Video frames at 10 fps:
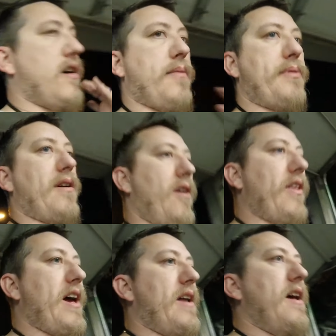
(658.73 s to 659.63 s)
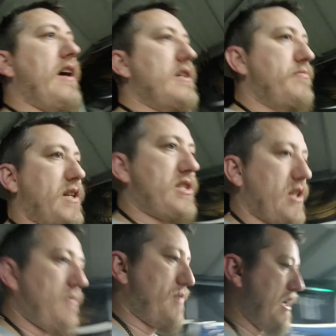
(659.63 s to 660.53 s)
up and all that,
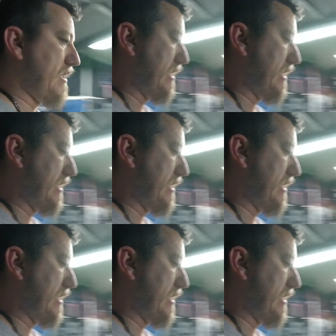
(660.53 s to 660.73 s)
especially being